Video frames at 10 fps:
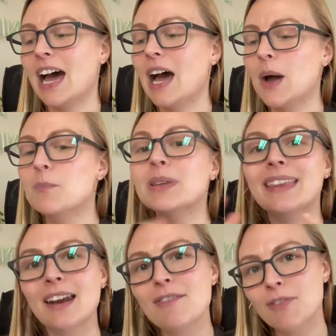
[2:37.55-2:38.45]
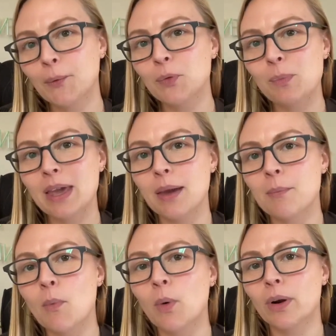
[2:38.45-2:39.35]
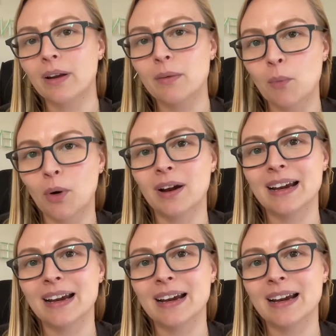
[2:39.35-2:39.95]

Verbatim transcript: um, but then phones became more and more